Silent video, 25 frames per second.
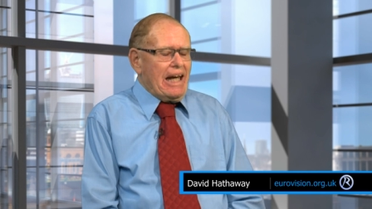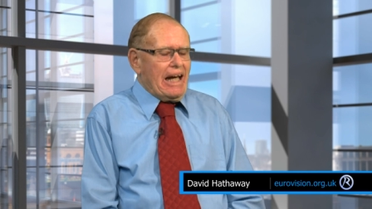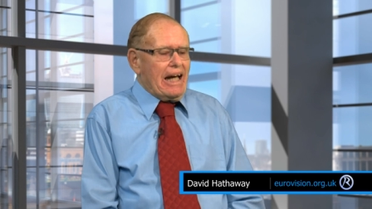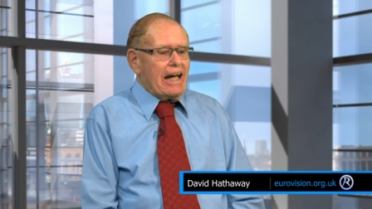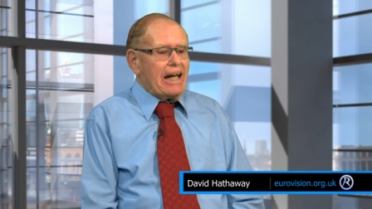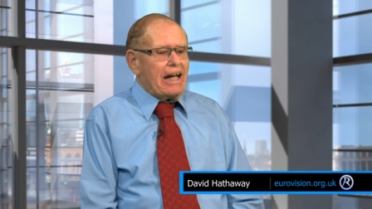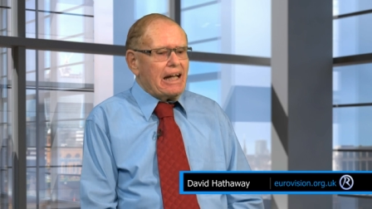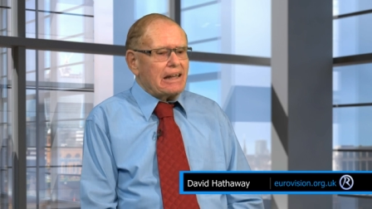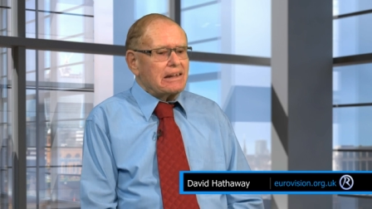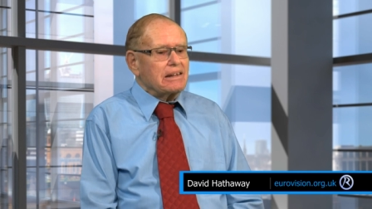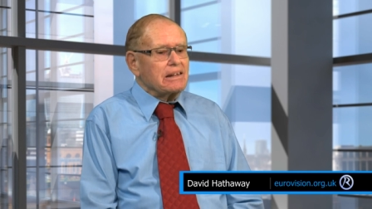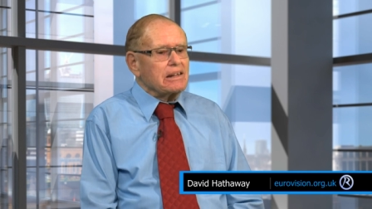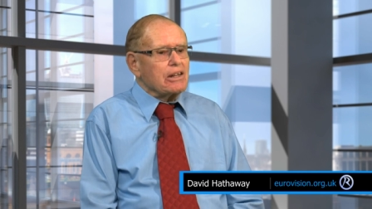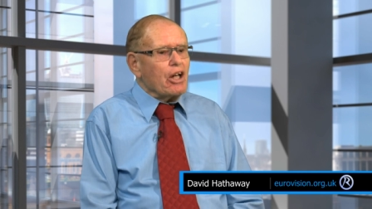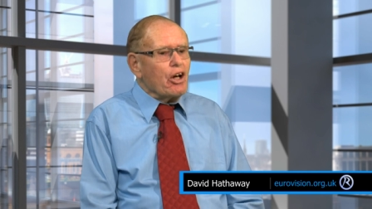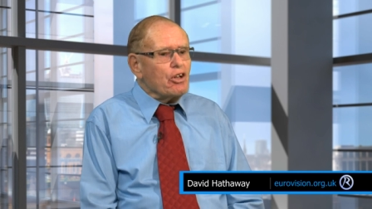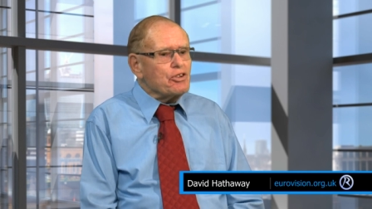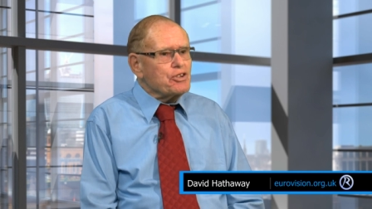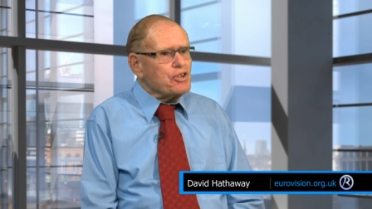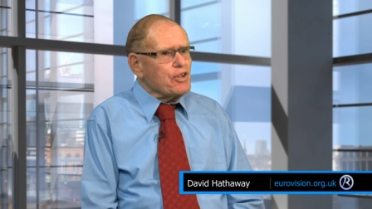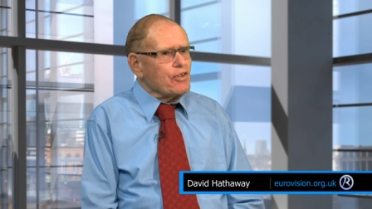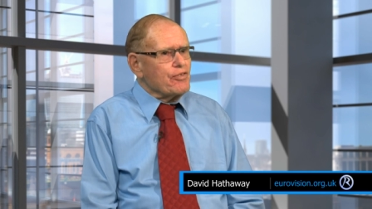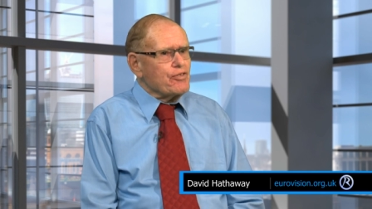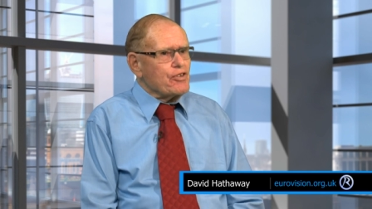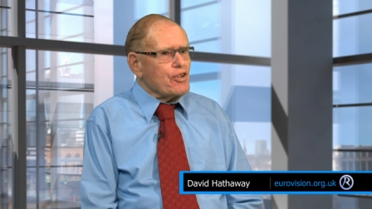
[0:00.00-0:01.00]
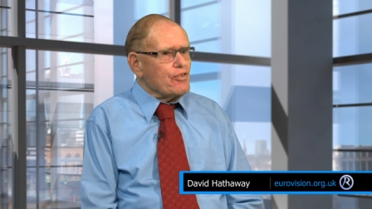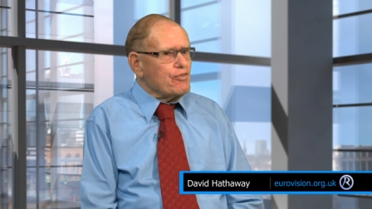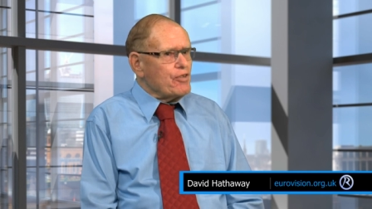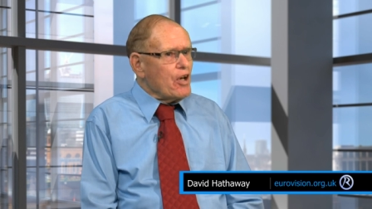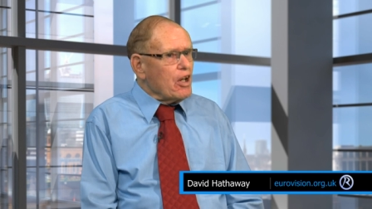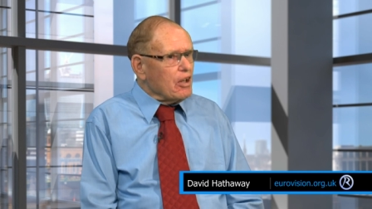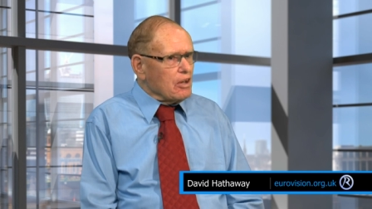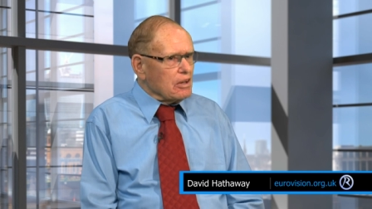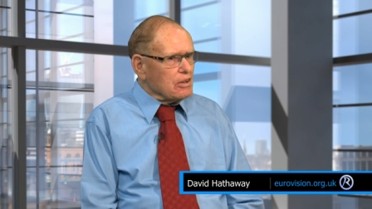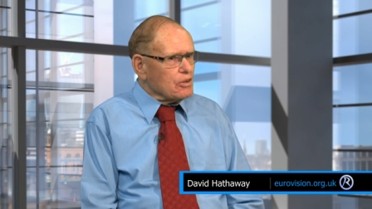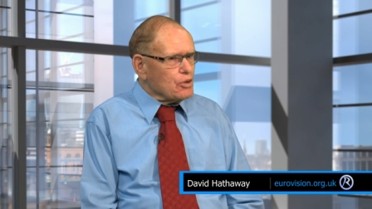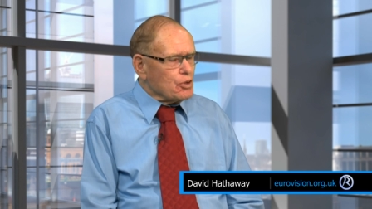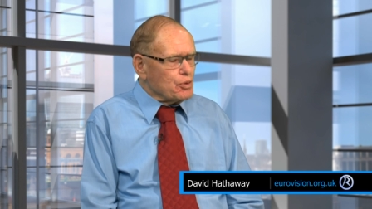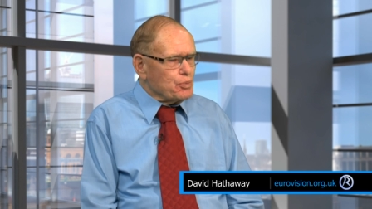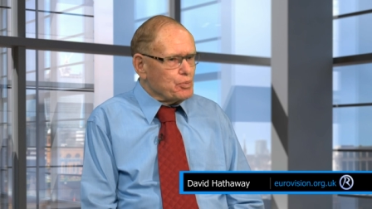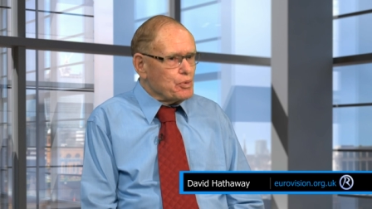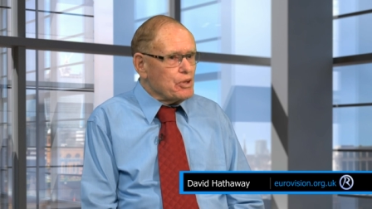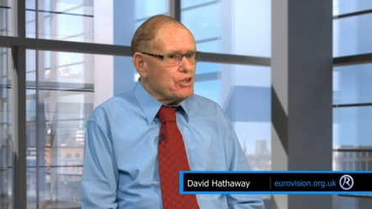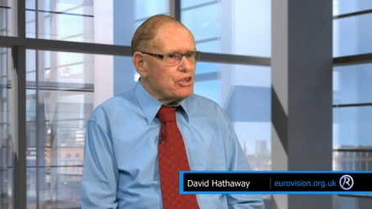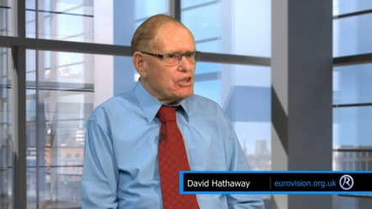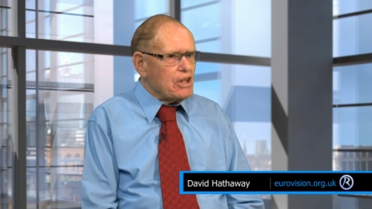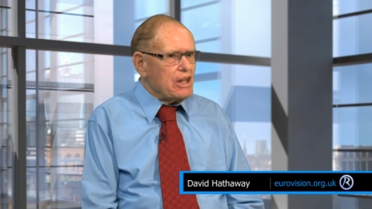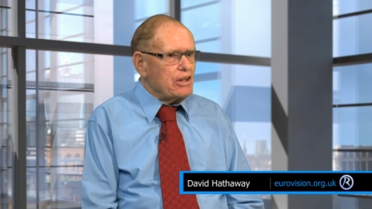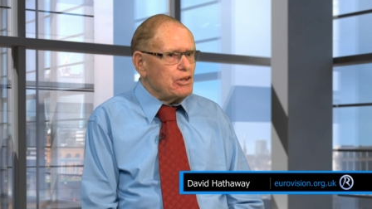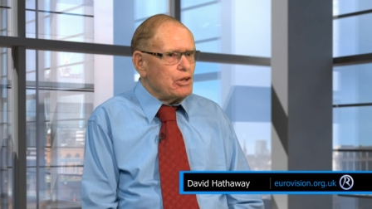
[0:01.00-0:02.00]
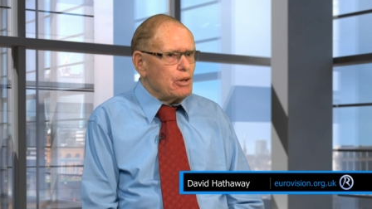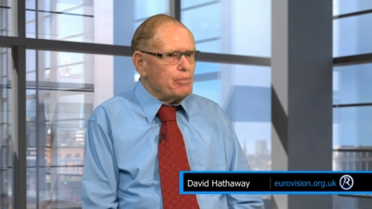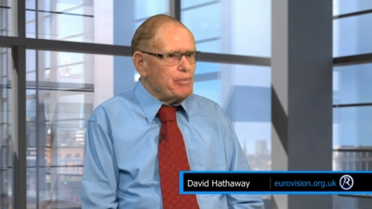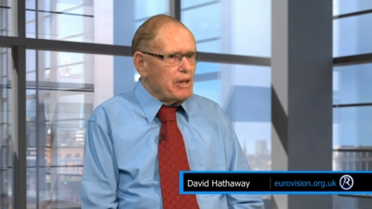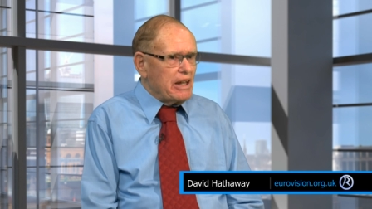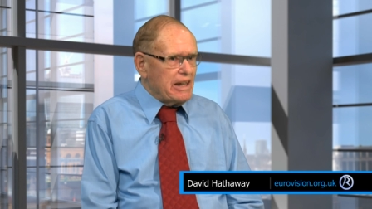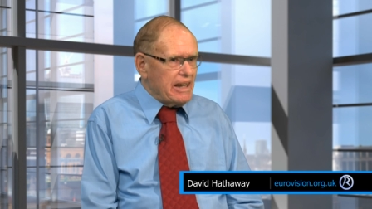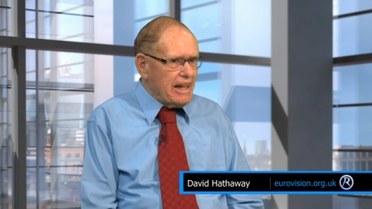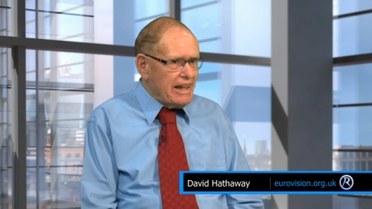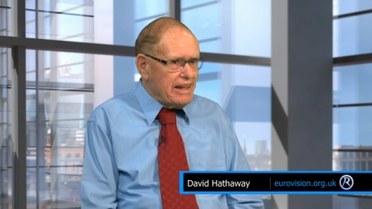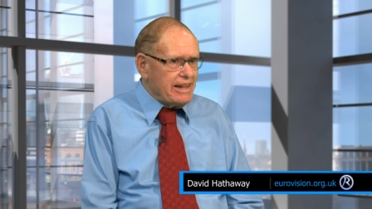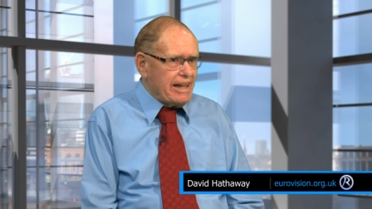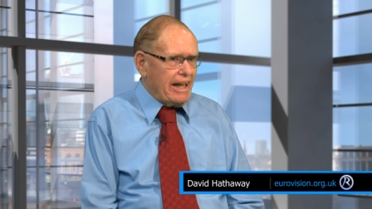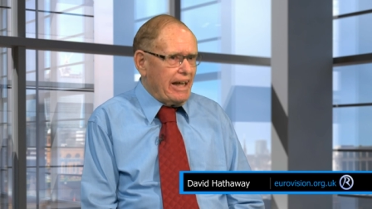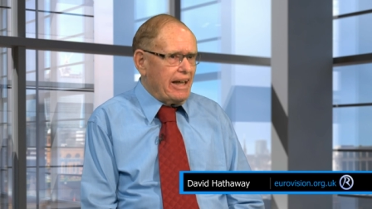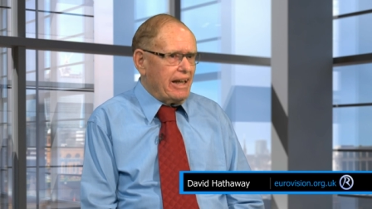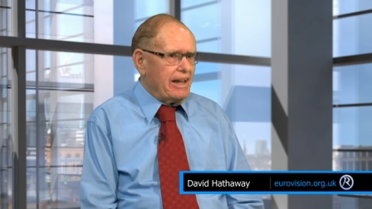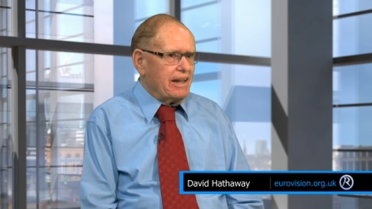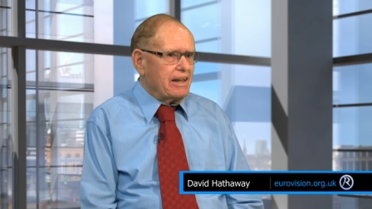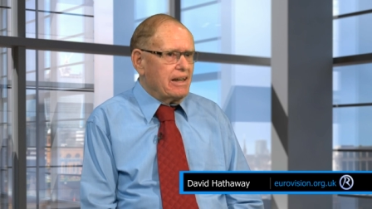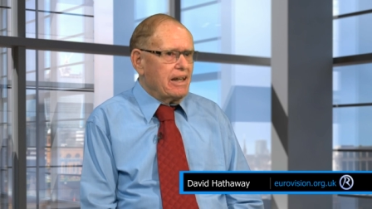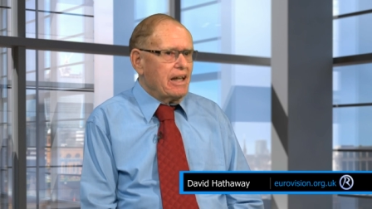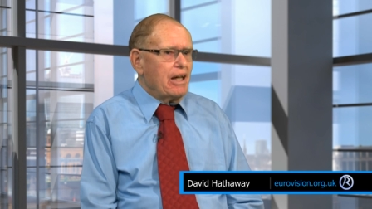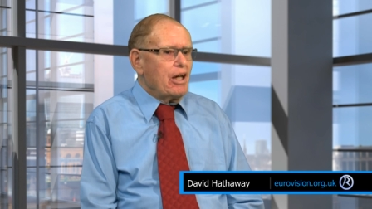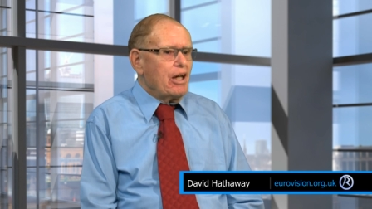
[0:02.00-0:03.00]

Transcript: a lot of the fault was in the beginning